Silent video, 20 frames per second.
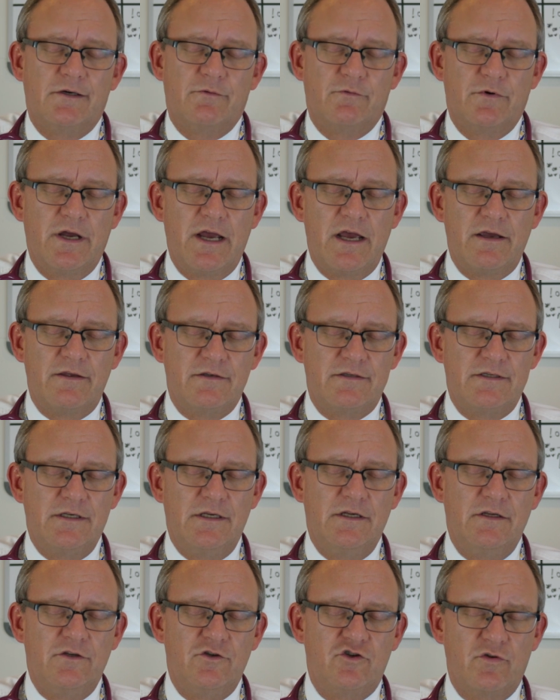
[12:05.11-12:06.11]
we're
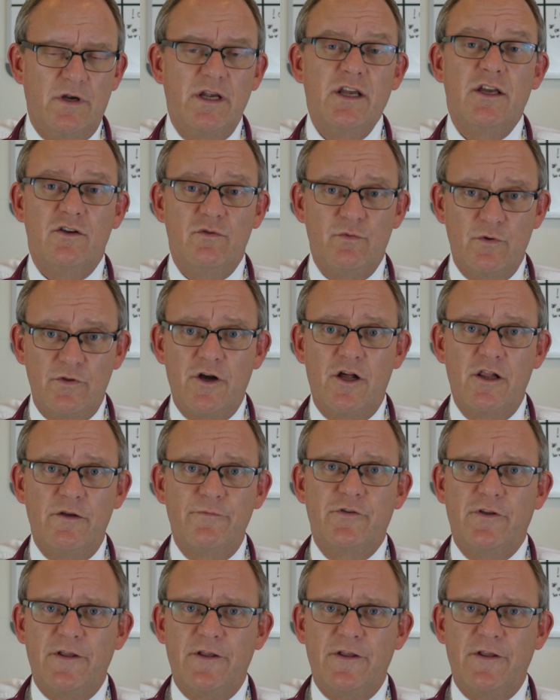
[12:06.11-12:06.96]
seeing shrinkage with all of them.